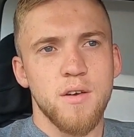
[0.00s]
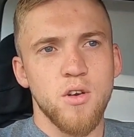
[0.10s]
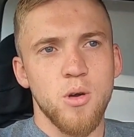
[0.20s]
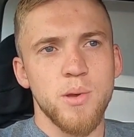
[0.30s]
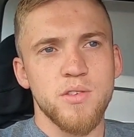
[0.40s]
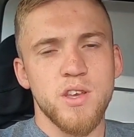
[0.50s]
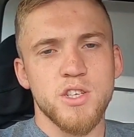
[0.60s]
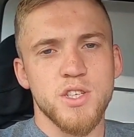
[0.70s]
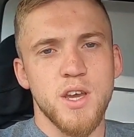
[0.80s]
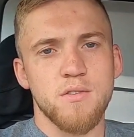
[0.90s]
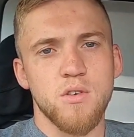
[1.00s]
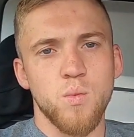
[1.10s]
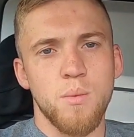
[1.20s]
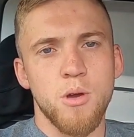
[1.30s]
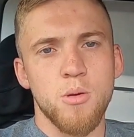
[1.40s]
I've got a busy-ish day. I've
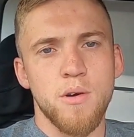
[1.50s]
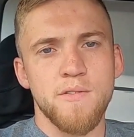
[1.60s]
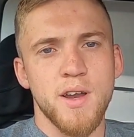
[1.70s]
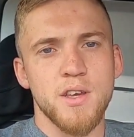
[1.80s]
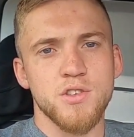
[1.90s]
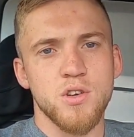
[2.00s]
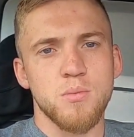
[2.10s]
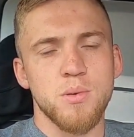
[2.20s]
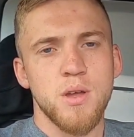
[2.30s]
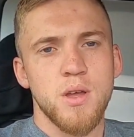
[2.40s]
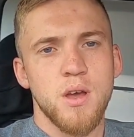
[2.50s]
got one mobile valet job